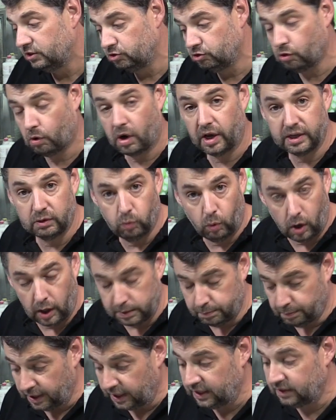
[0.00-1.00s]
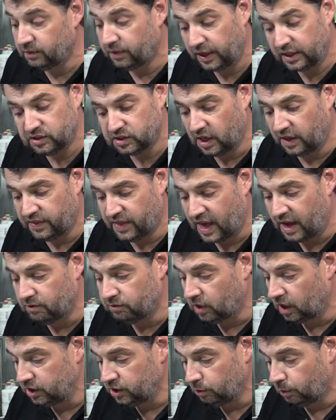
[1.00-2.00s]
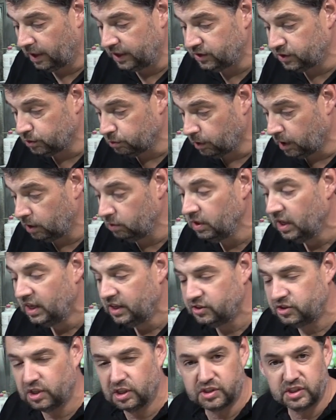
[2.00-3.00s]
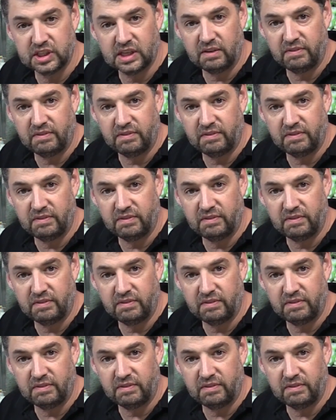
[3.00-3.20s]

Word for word: dry wiping, things like that right the way through just to